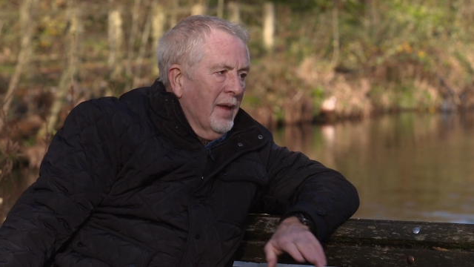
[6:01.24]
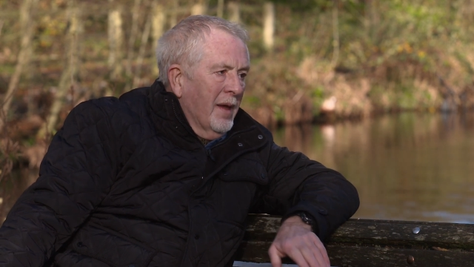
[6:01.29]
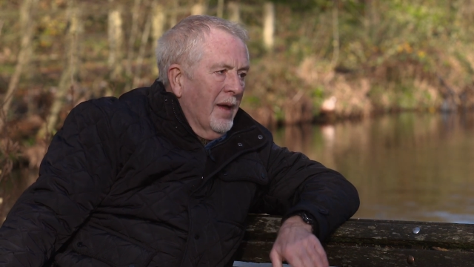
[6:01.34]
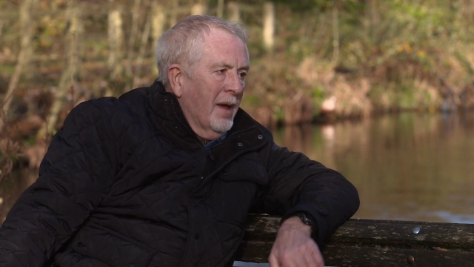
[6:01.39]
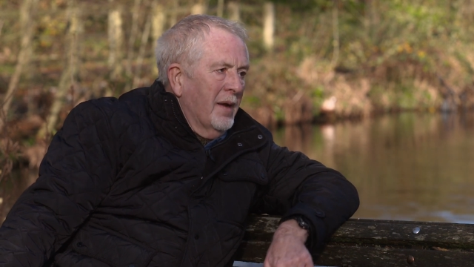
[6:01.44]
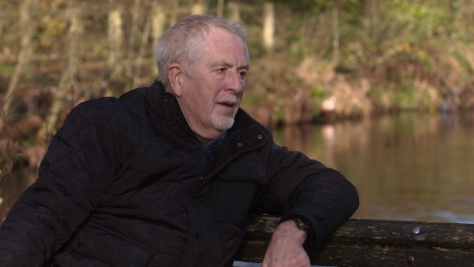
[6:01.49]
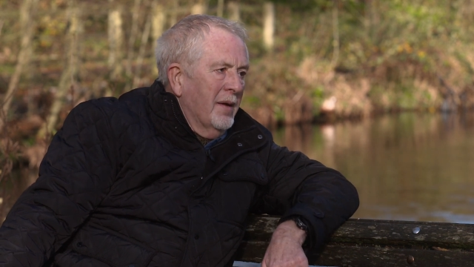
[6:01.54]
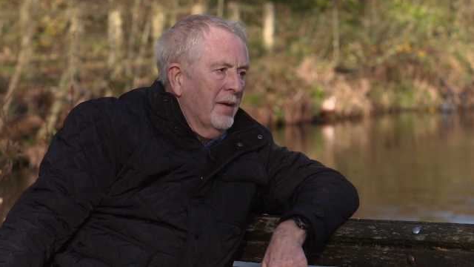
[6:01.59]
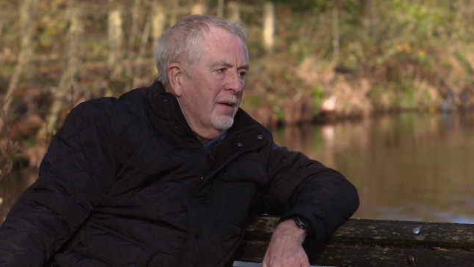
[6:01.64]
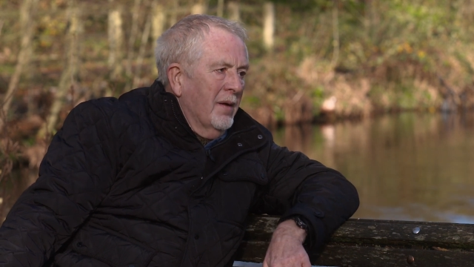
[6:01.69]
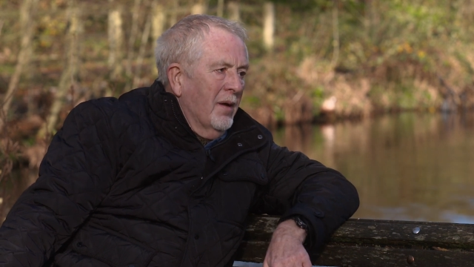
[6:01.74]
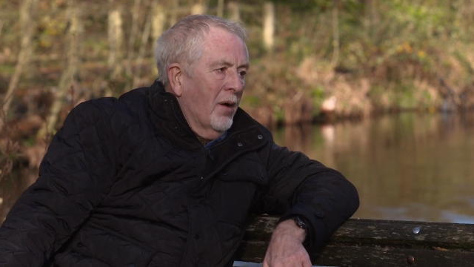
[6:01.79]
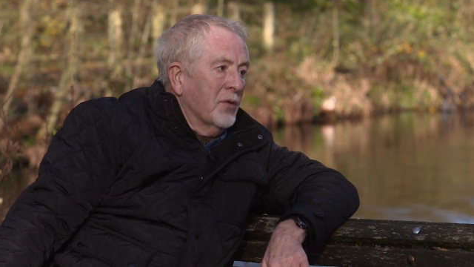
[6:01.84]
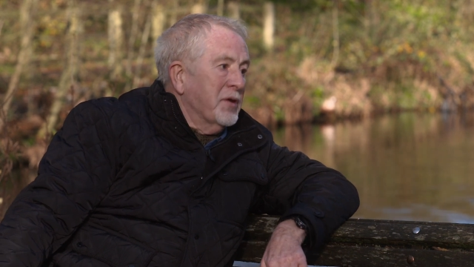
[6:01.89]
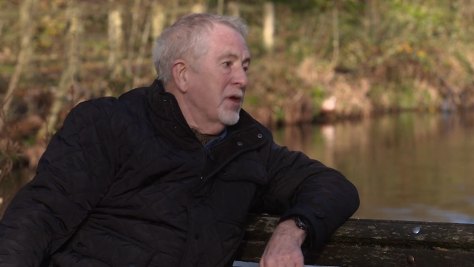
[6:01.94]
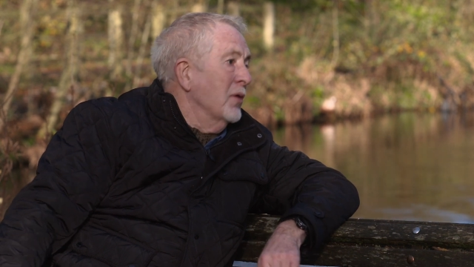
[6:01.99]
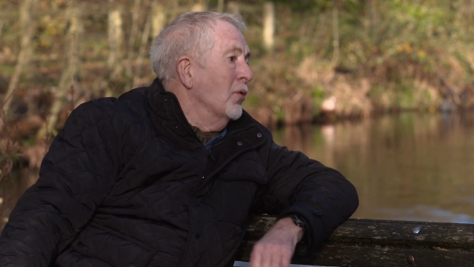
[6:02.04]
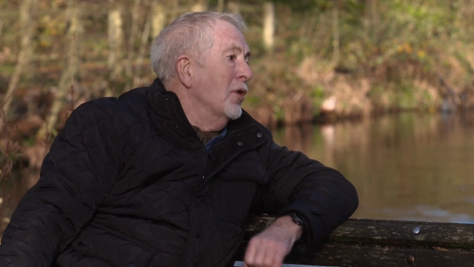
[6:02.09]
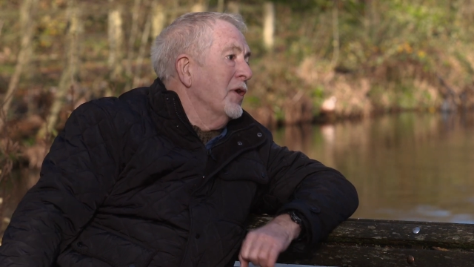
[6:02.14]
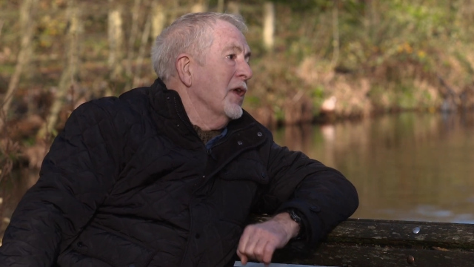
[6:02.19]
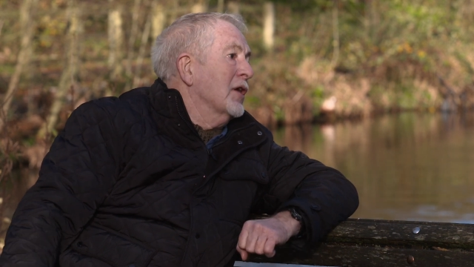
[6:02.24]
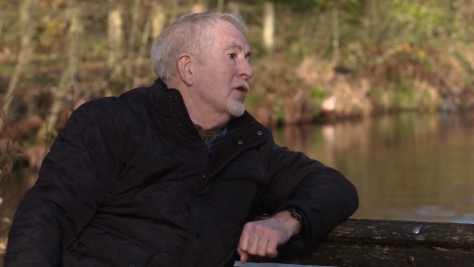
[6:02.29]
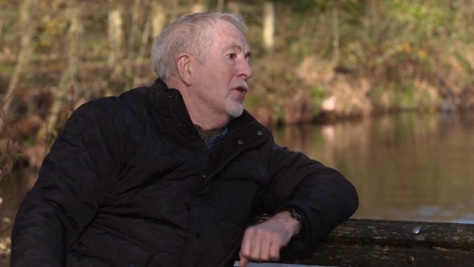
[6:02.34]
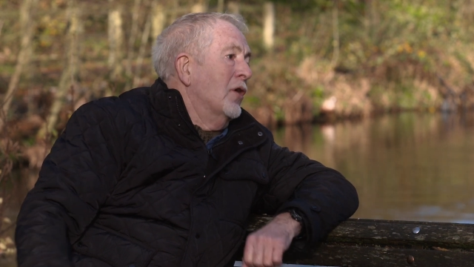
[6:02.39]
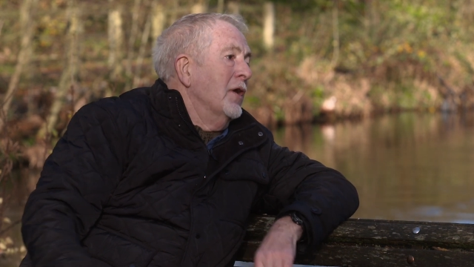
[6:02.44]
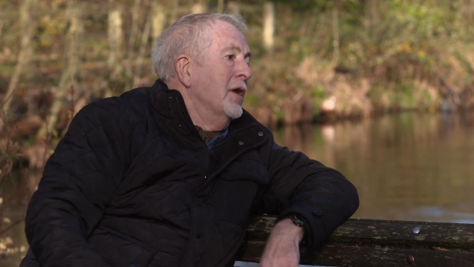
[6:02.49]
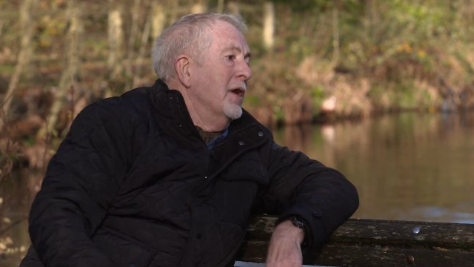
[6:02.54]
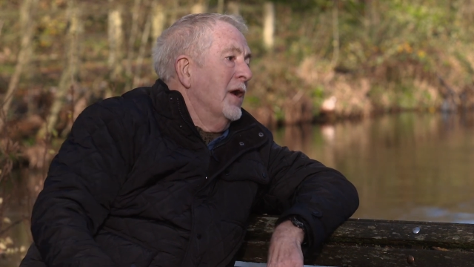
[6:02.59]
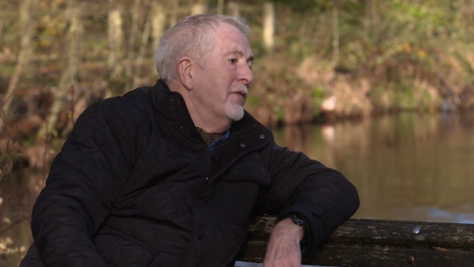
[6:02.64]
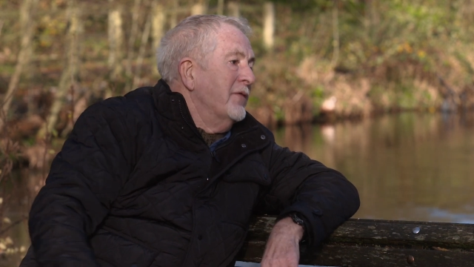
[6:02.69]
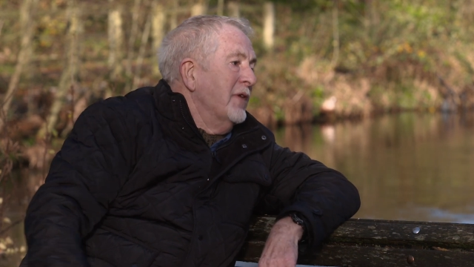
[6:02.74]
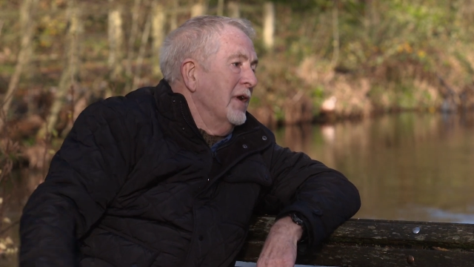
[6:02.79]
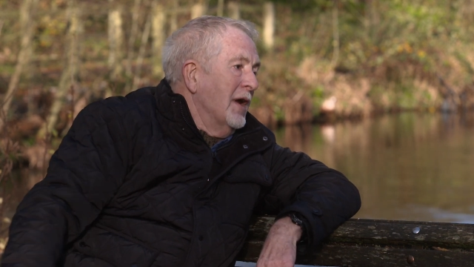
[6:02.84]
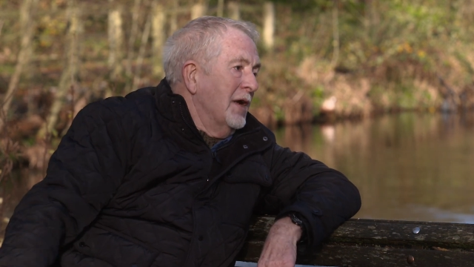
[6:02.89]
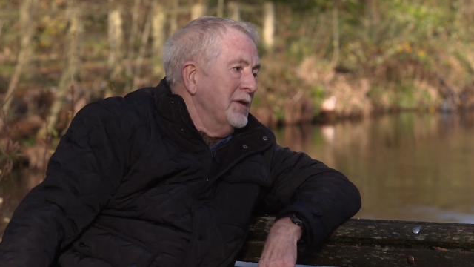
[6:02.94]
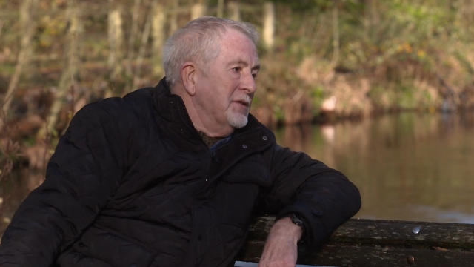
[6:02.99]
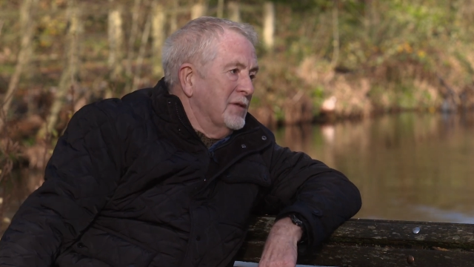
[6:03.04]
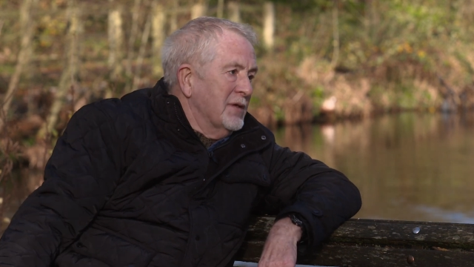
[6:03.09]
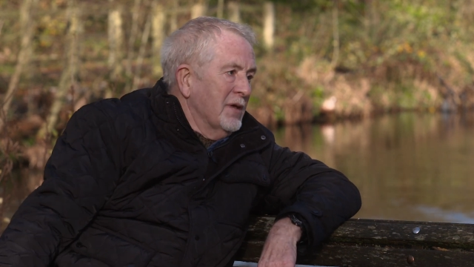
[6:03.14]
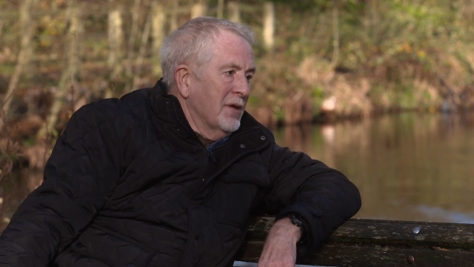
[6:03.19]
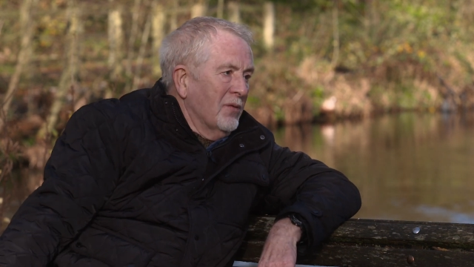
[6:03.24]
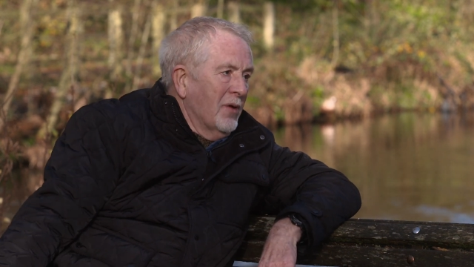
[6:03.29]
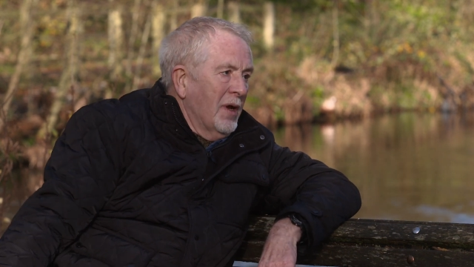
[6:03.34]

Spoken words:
And okay, you weren't cutting every inch of the